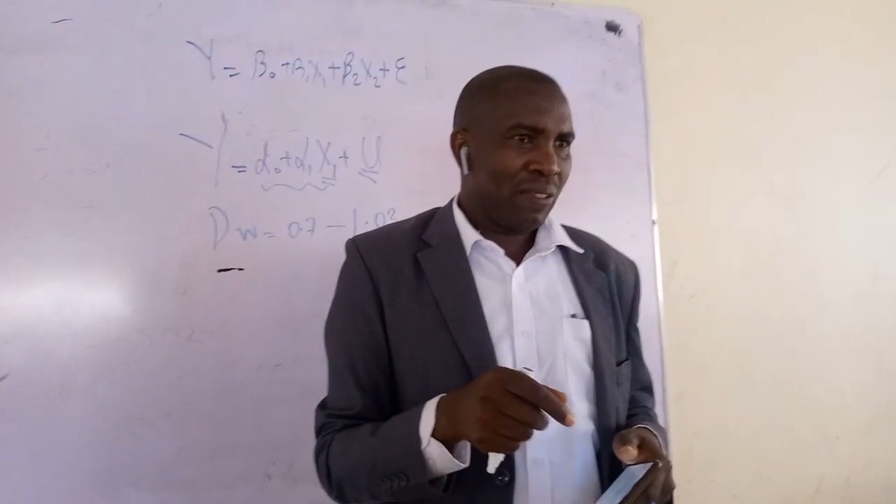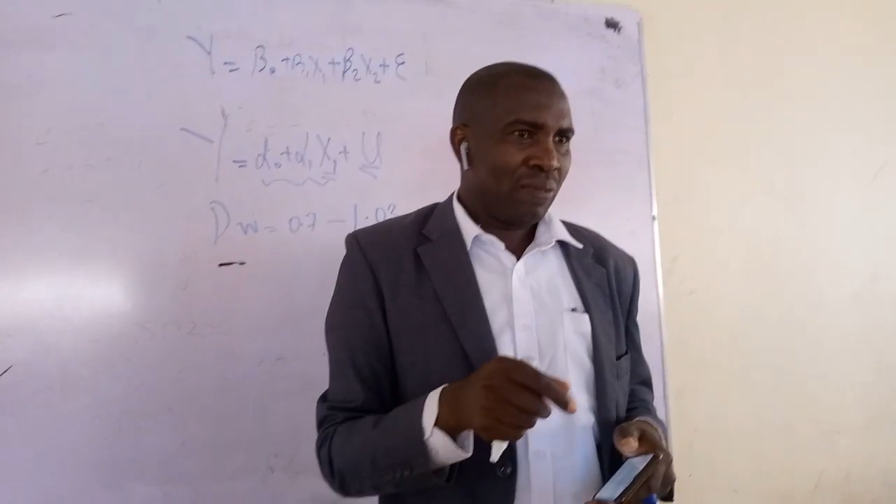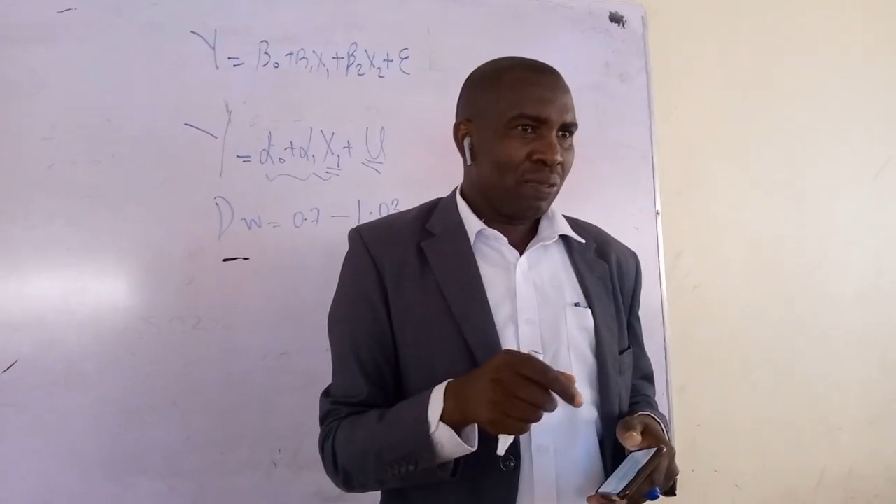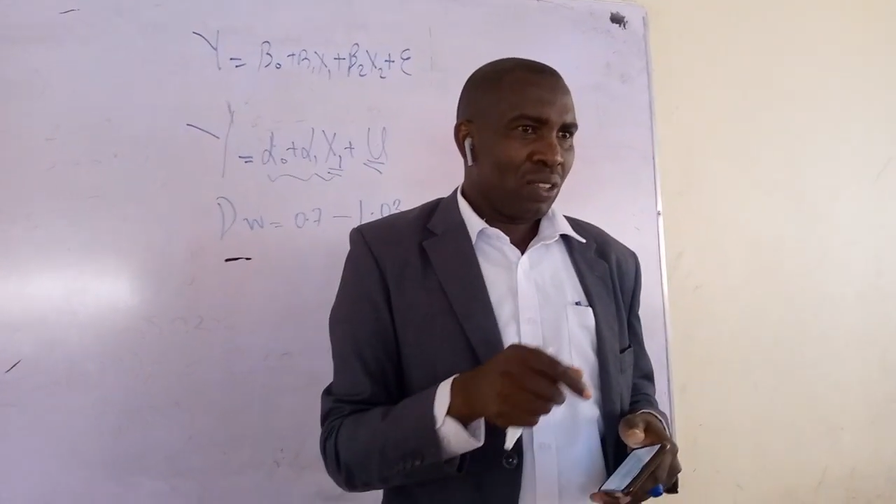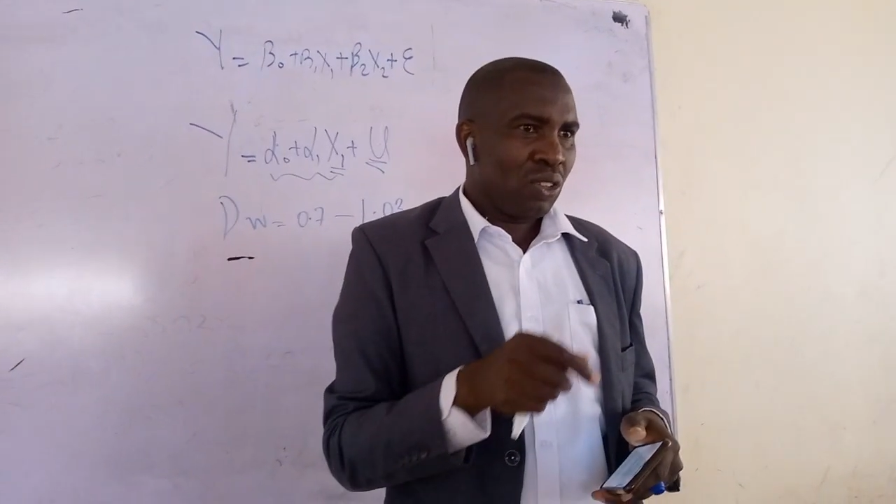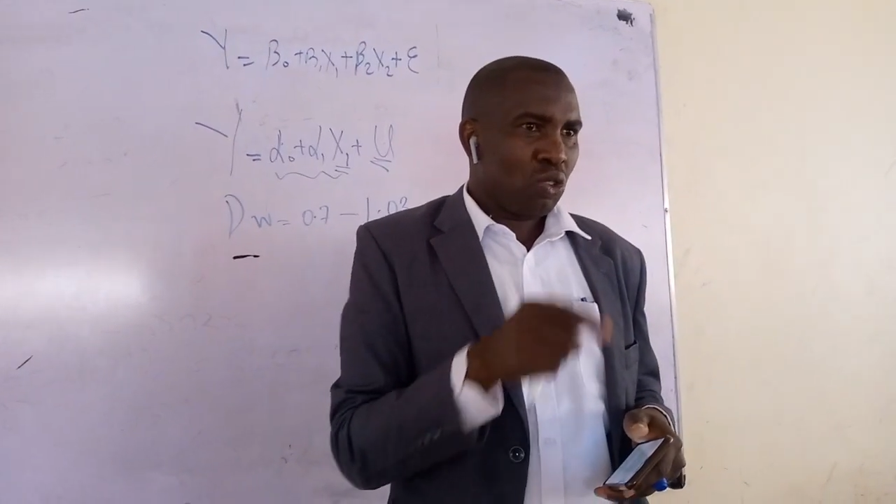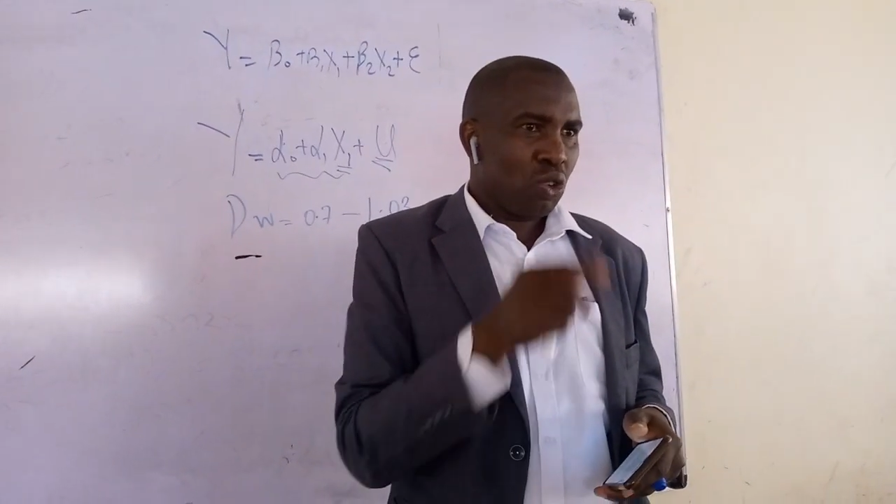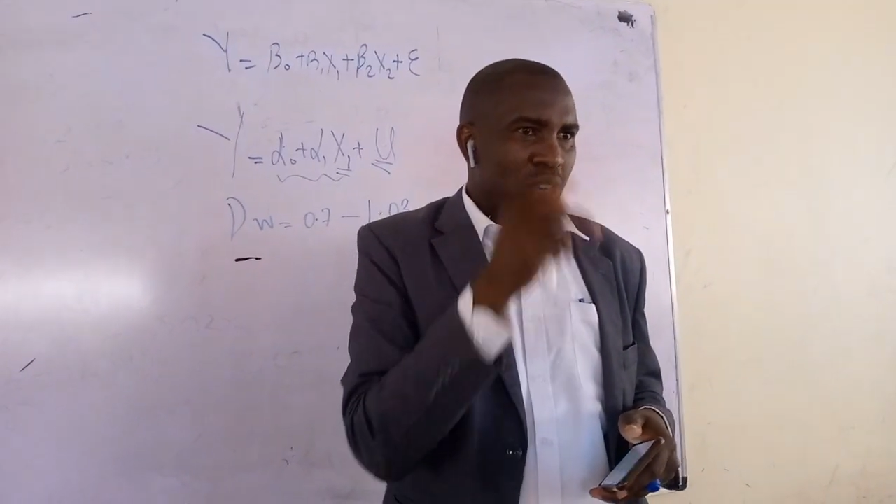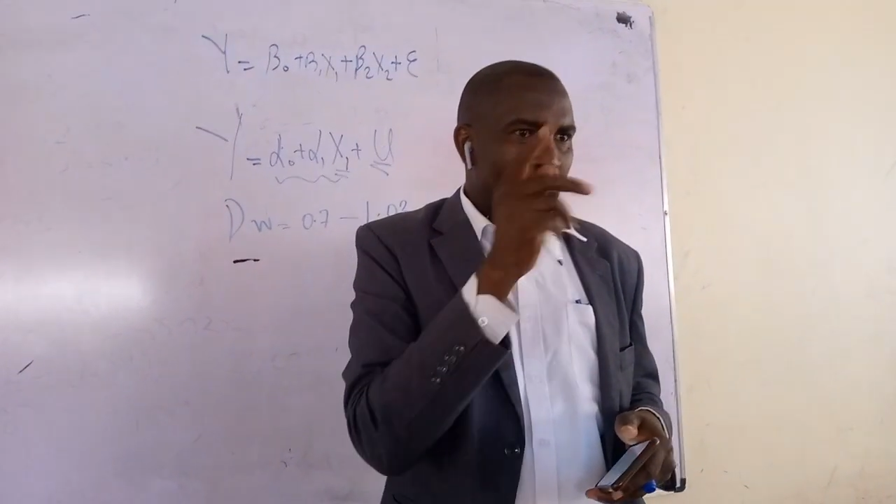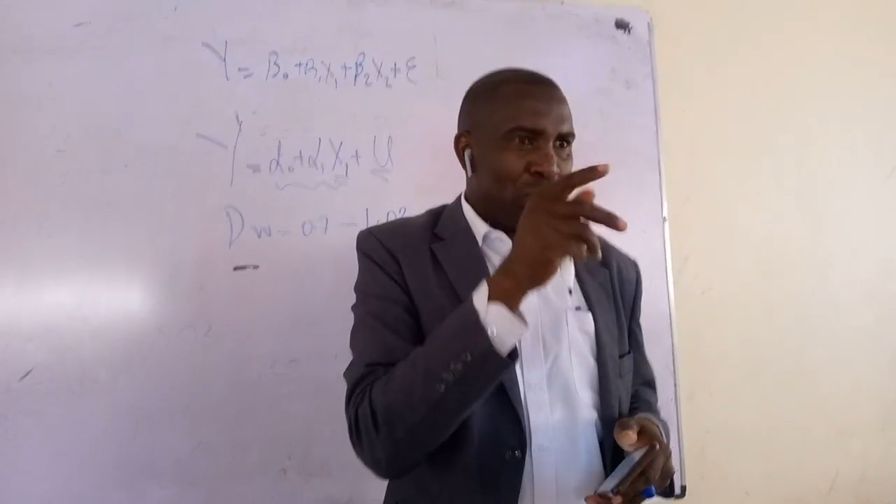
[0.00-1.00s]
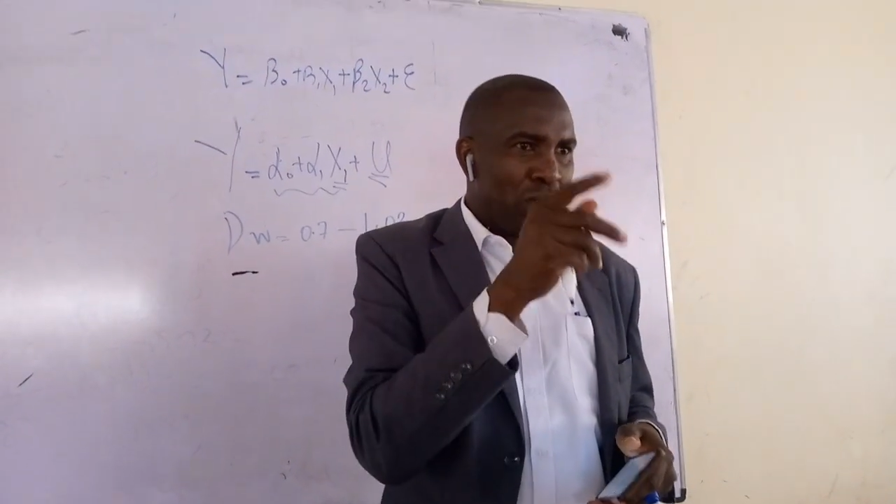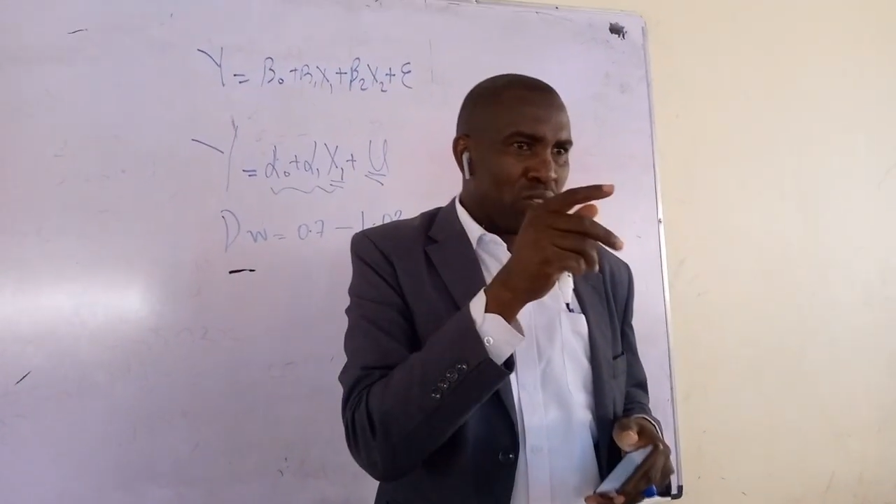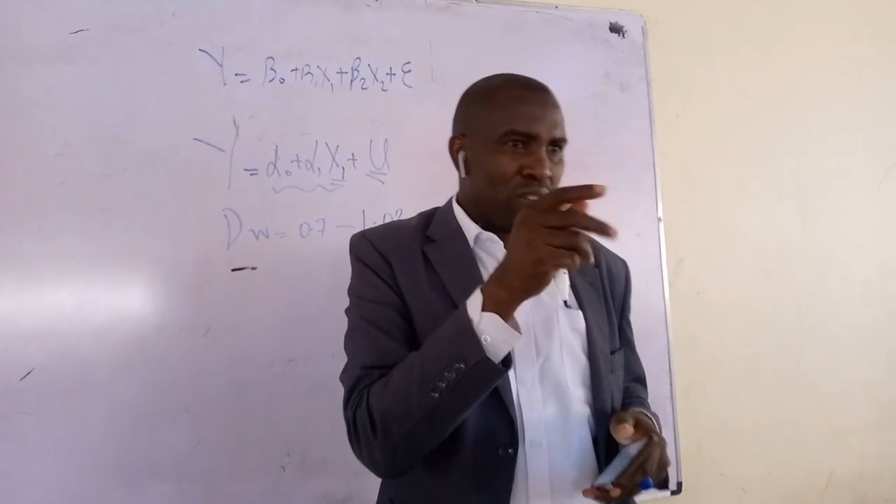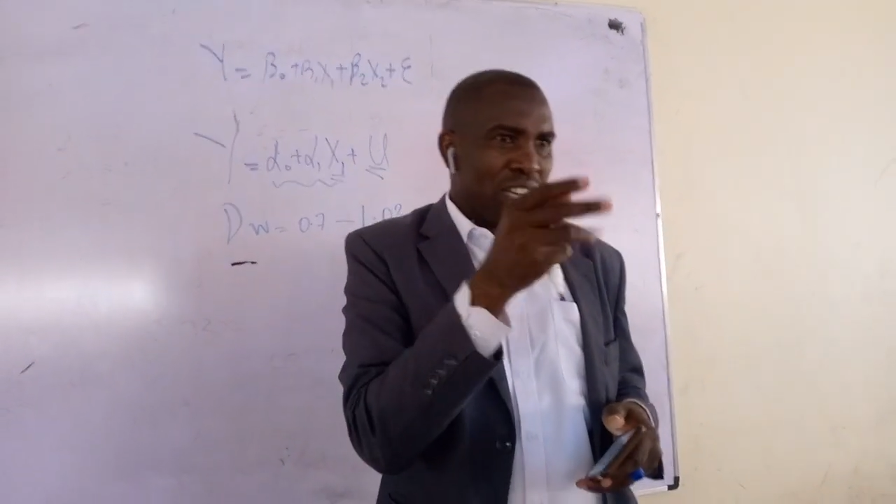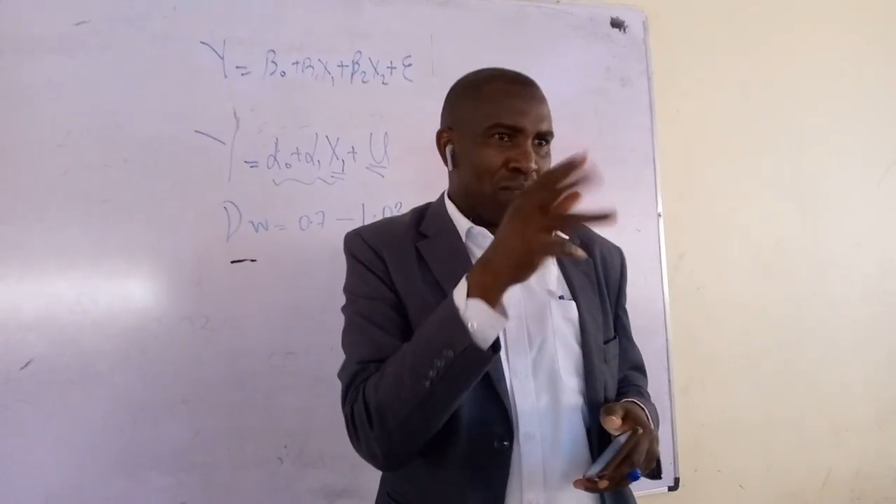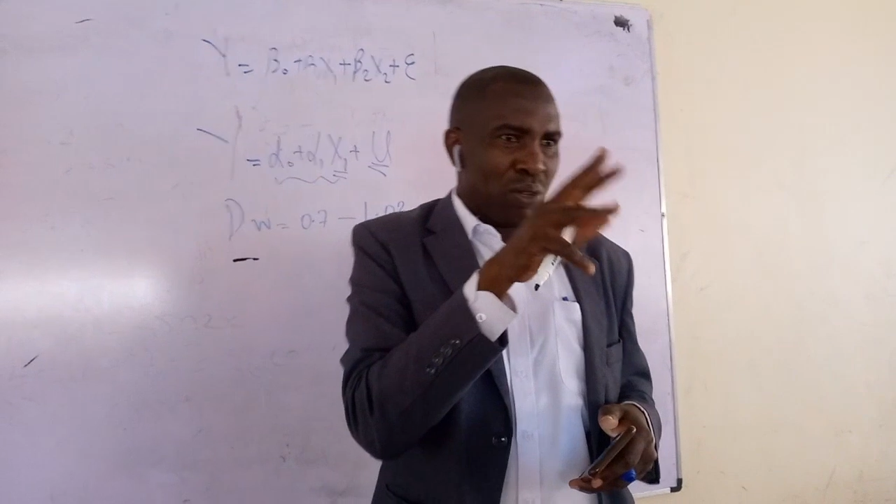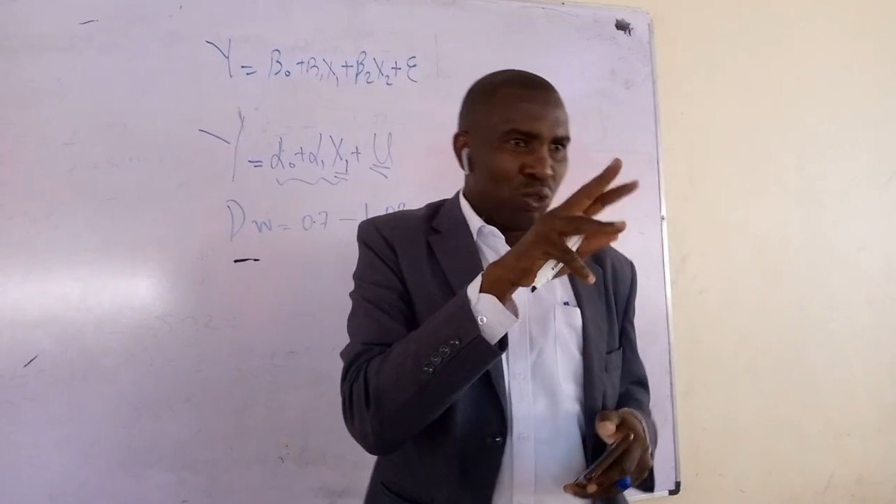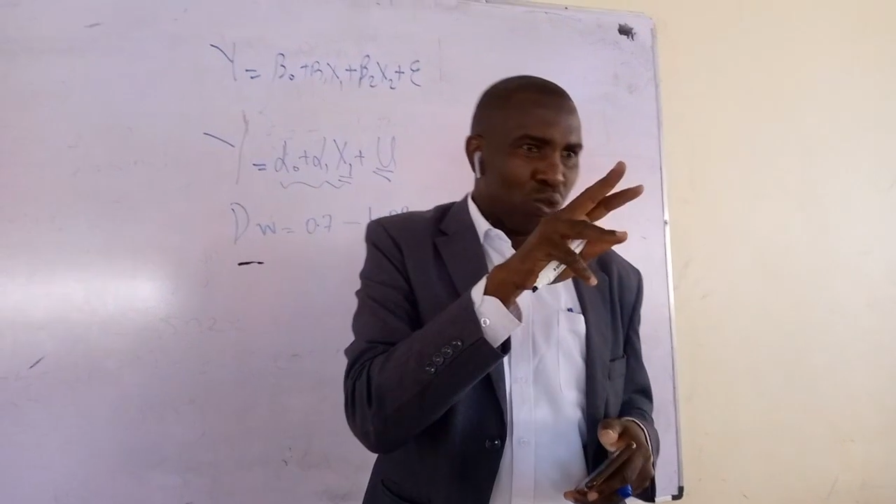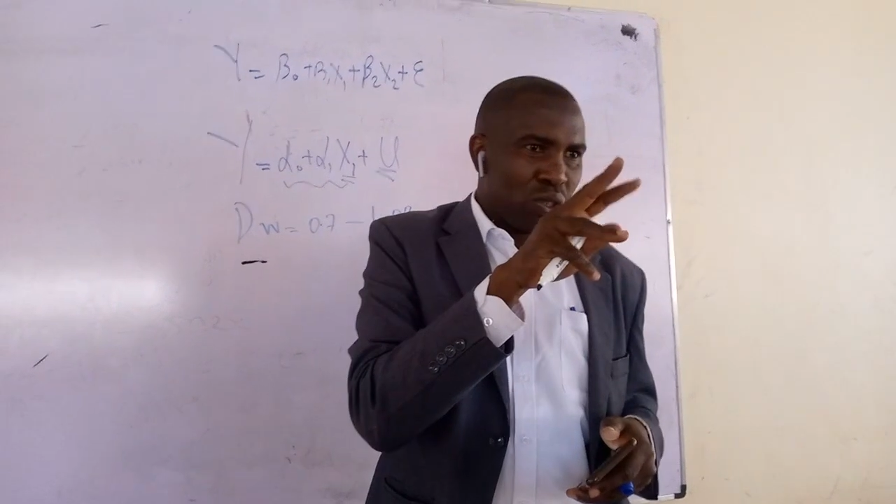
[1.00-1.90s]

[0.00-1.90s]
So Watson can be used